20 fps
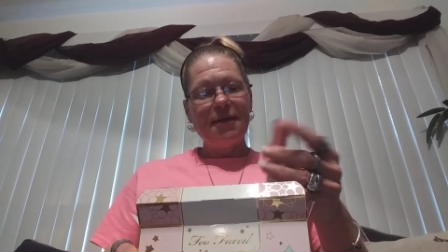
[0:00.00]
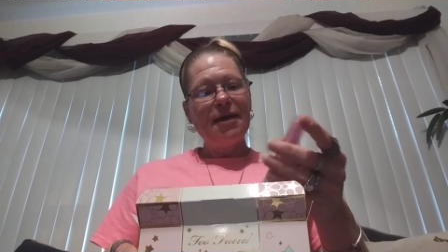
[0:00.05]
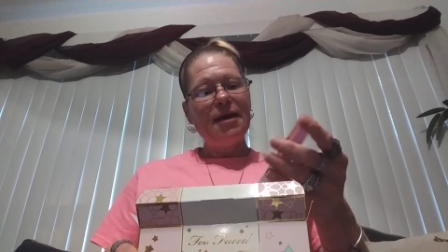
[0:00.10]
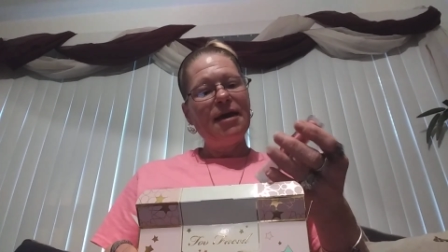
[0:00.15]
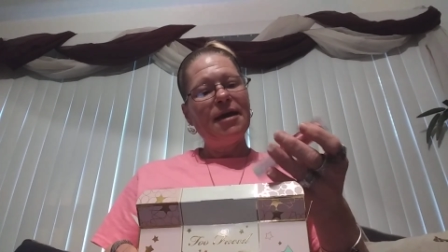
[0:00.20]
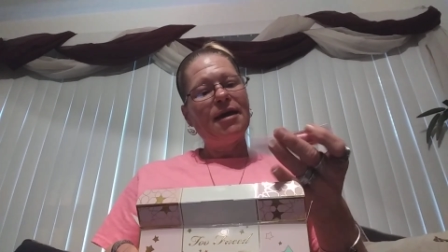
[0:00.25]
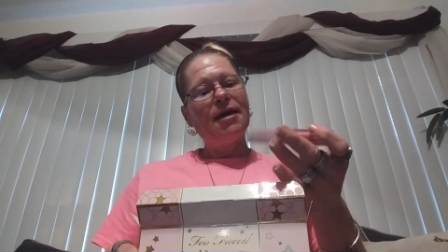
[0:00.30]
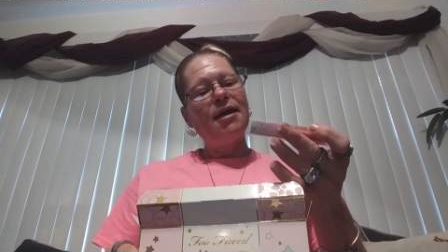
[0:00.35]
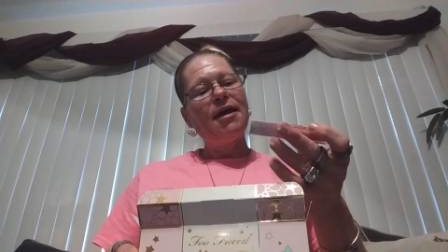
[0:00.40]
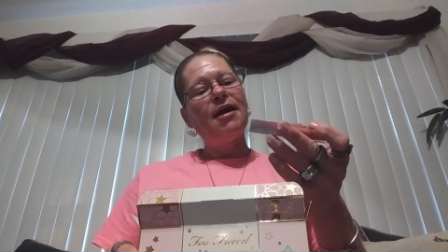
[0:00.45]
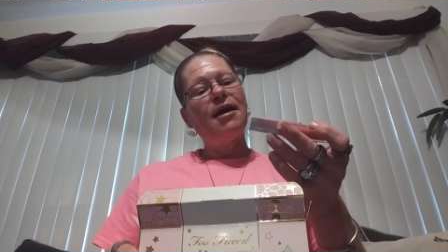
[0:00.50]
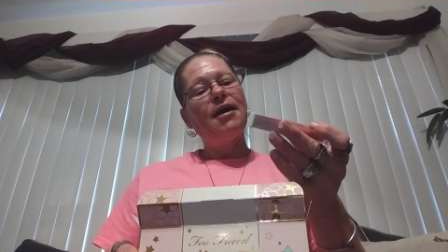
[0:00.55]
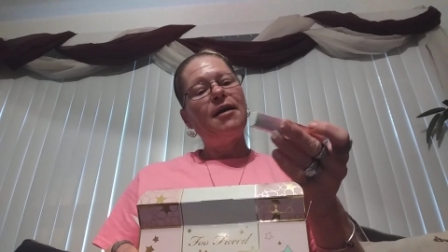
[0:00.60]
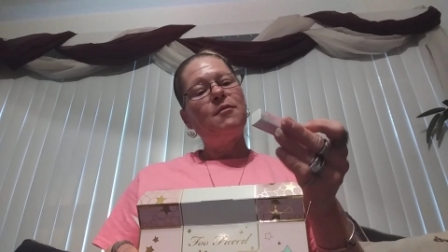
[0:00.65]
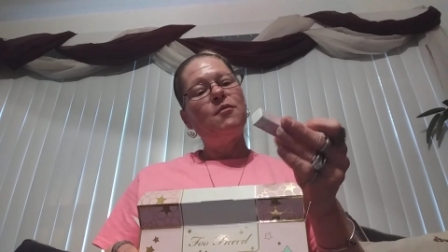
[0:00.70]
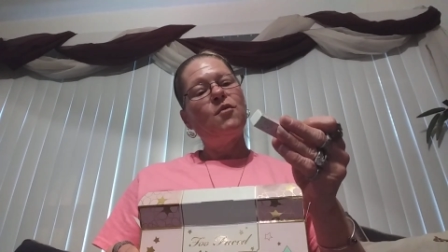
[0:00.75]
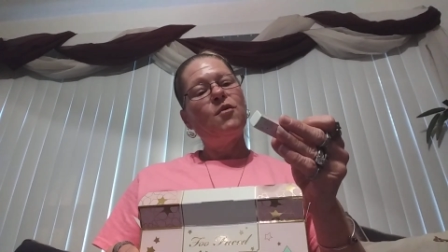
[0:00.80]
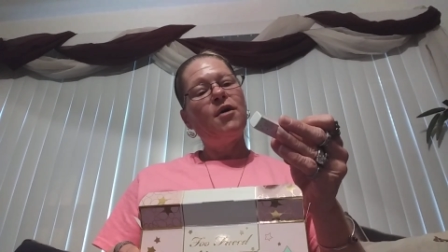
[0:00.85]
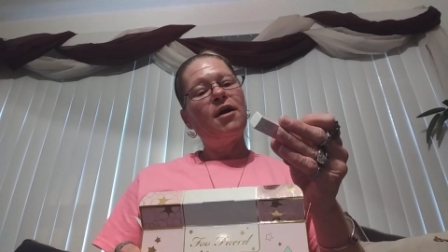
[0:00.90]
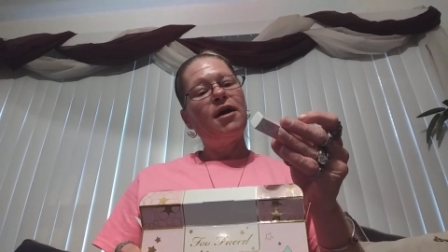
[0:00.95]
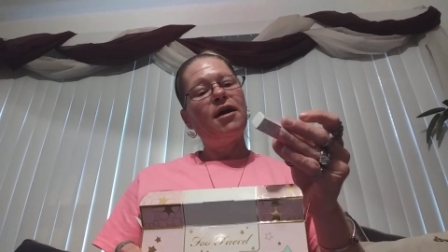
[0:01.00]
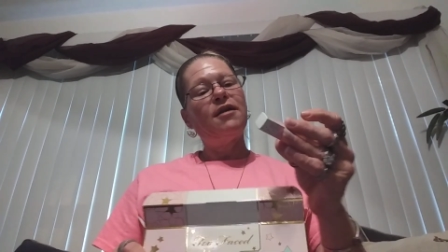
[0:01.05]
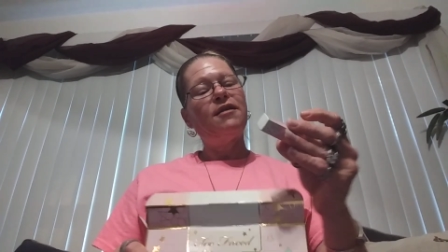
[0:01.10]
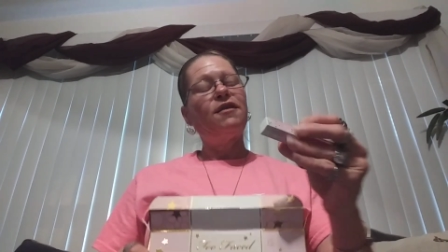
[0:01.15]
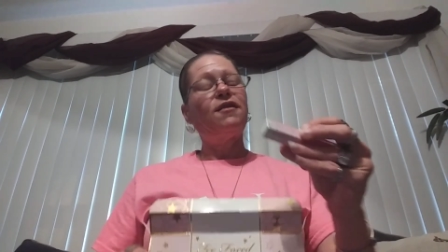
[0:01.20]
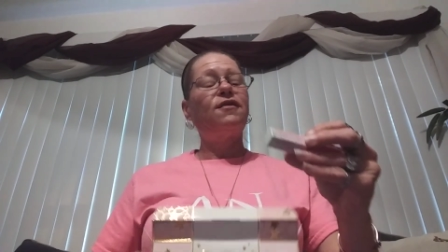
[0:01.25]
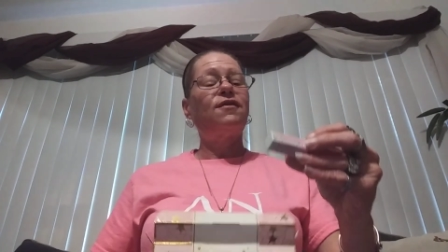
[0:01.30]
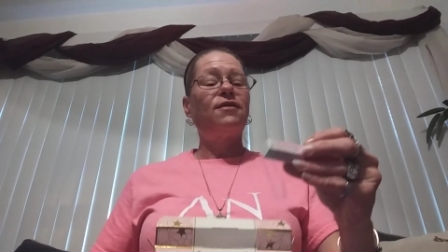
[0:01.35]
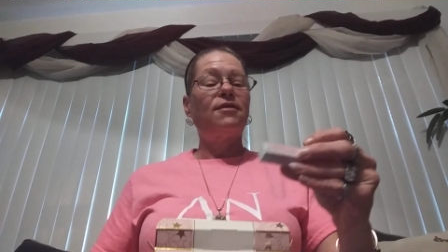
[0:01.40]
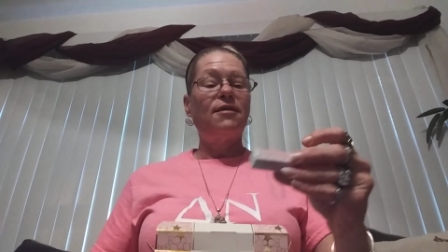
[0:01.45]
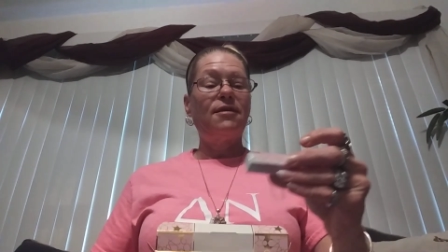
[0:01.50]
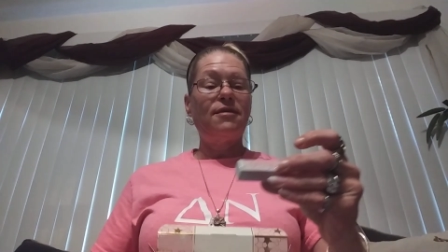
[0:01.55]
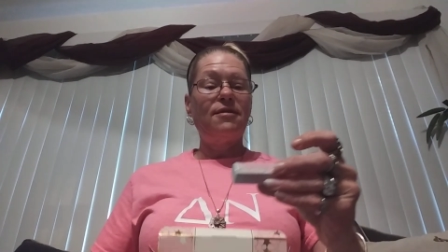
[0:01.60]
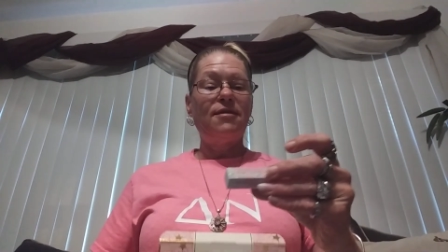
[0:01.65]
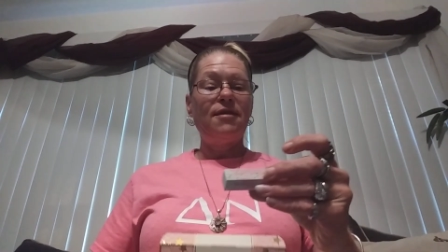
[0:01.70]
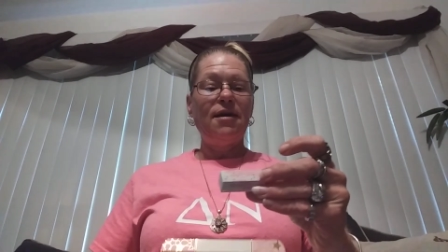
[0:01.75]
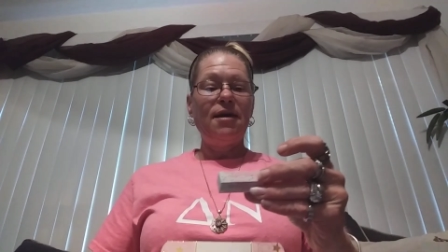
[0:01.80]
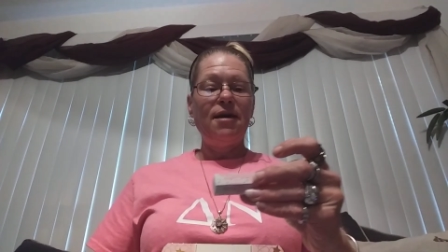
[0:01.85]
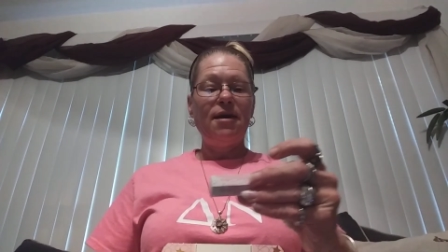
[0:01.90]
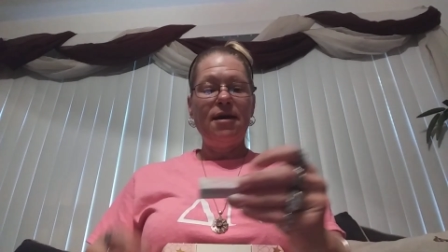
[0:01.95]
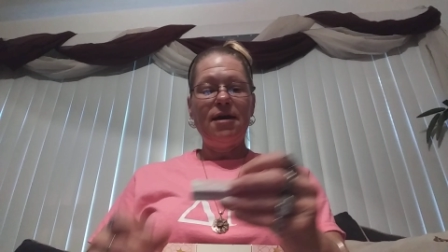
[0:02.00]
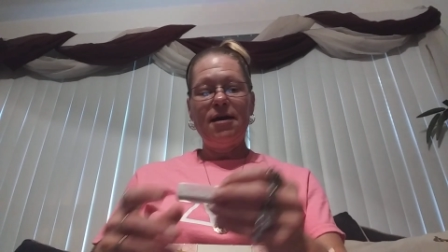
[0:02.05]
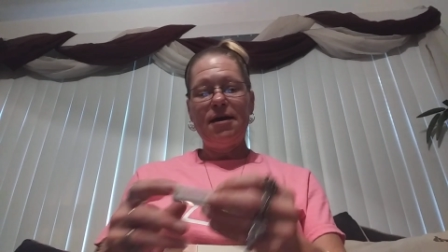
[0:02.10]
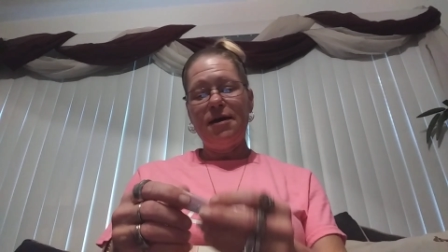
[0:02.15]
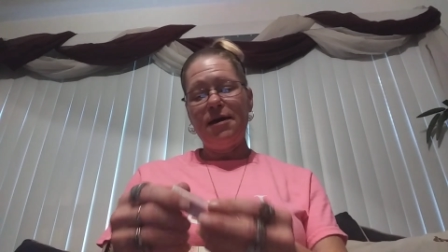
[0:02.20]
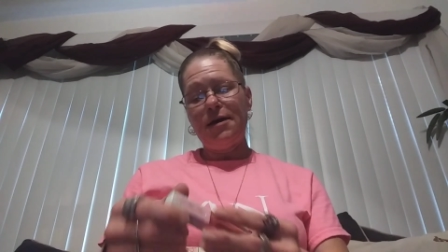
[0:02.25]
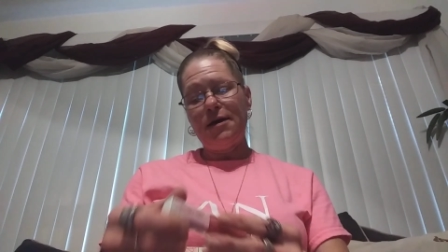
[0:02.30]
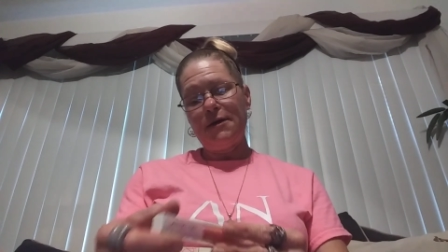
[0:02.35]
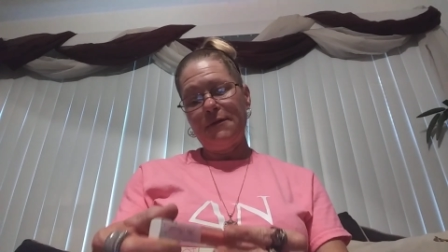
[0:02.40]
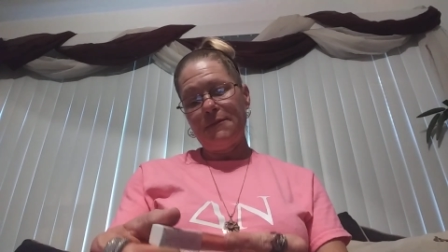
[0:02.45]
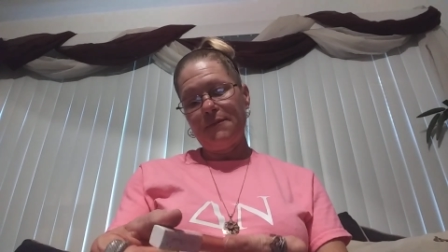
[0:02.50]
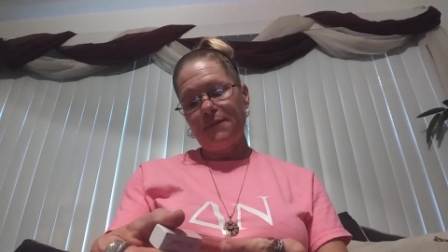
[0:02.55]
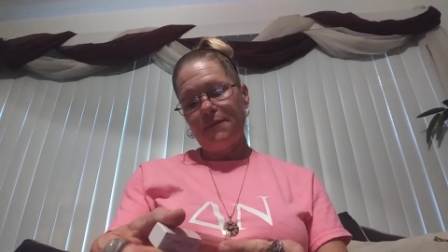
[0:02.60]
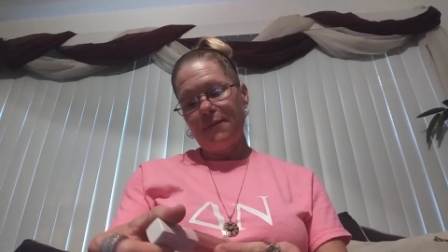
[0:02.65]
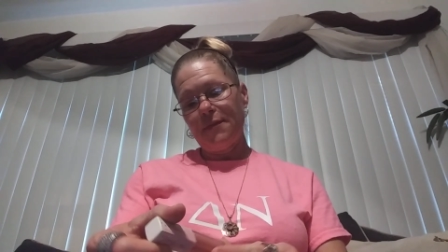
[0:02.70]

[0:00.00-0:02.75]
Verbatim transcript: It came with the